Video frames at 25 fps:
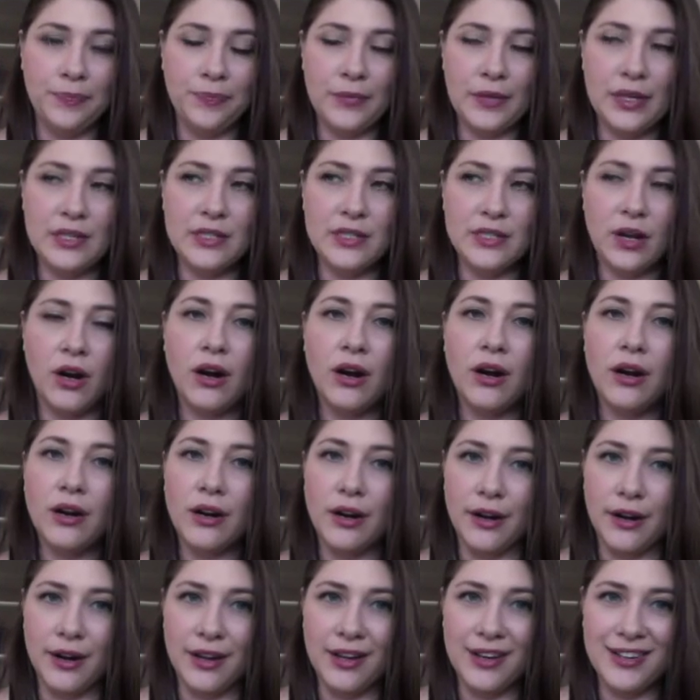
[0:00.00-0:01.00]
It's
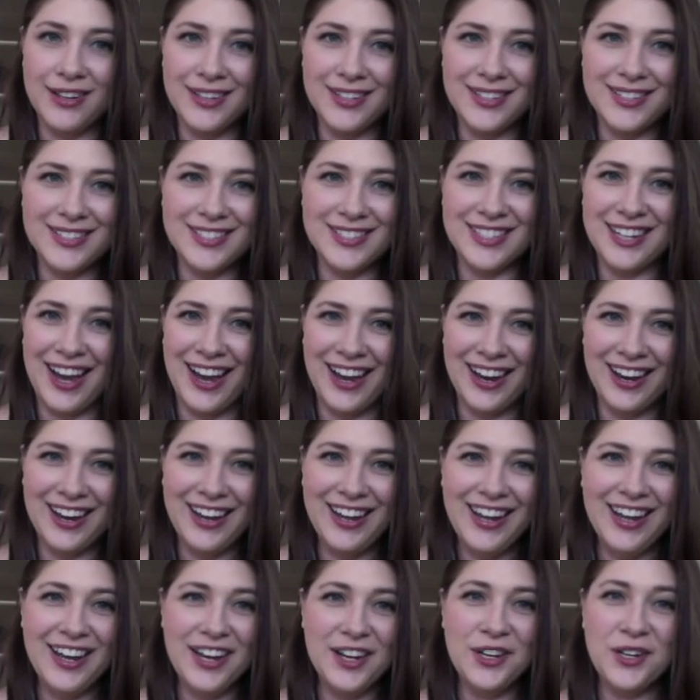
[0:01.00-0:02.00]
hard. It's not.
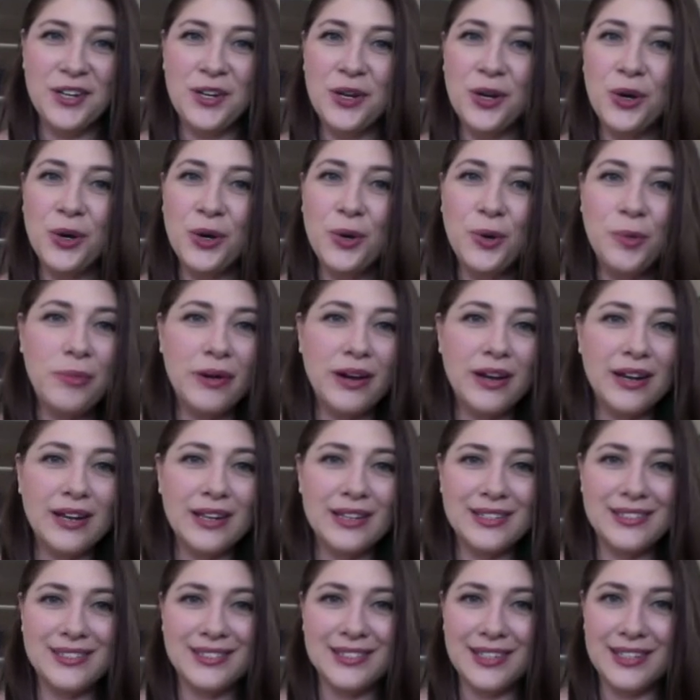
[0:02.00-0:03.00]

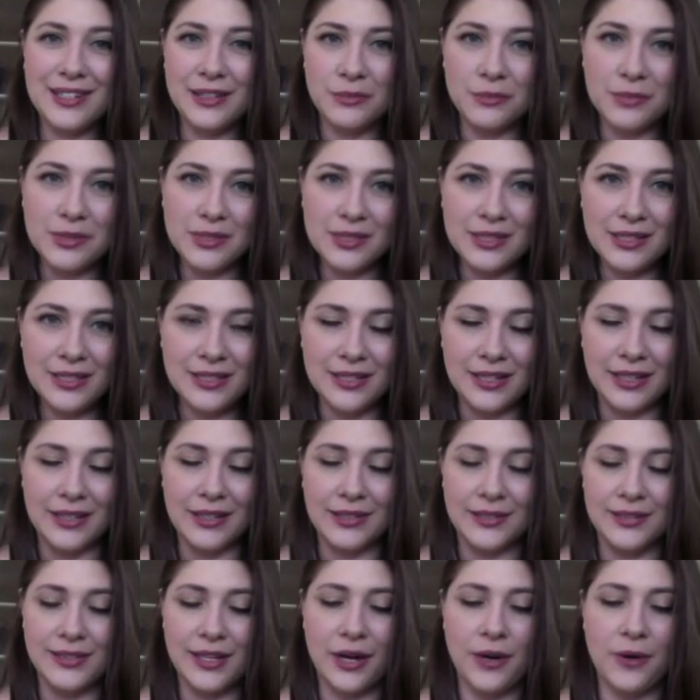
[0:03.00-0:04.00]
Nobody's setup was easy.
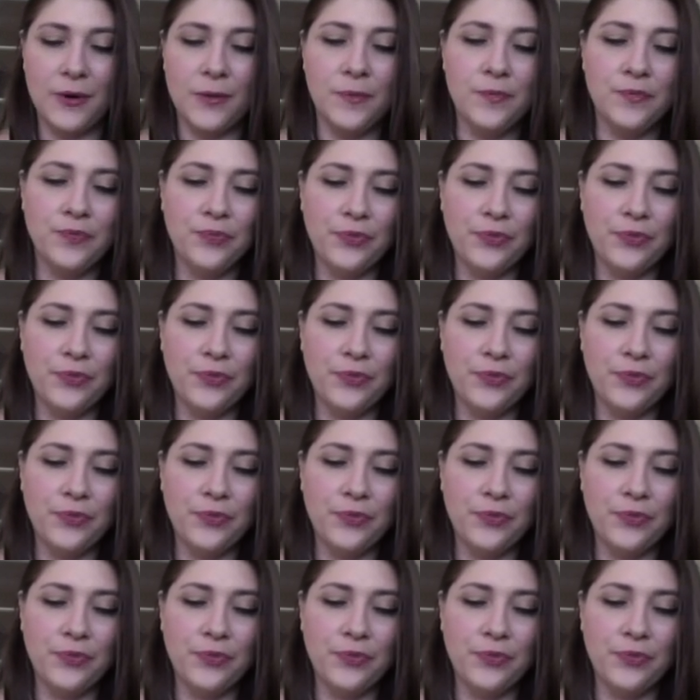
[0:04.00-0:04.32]
So.